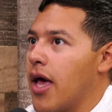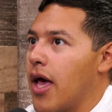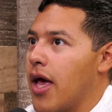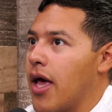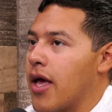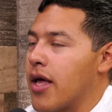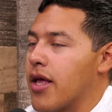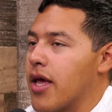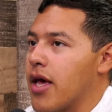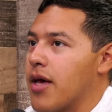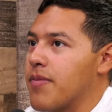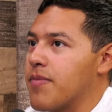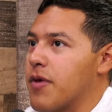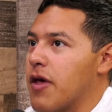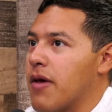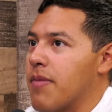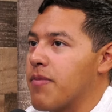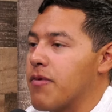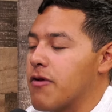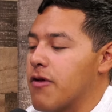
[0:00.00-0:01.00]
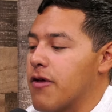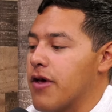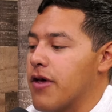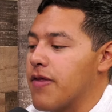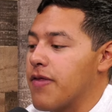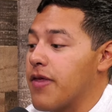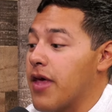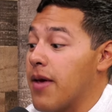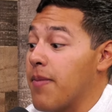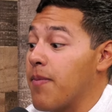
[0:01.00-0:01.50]
at play
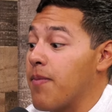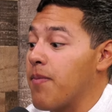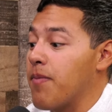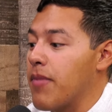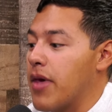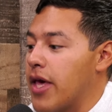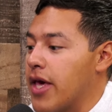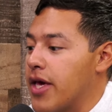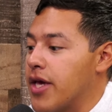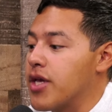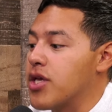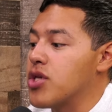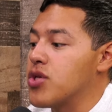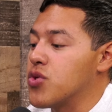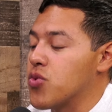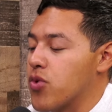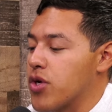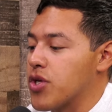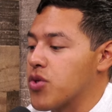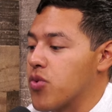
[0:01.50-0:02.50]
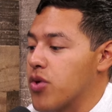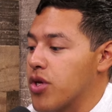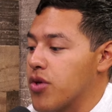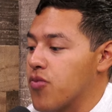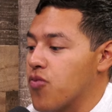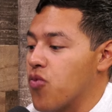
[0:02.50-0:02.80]
that made 2020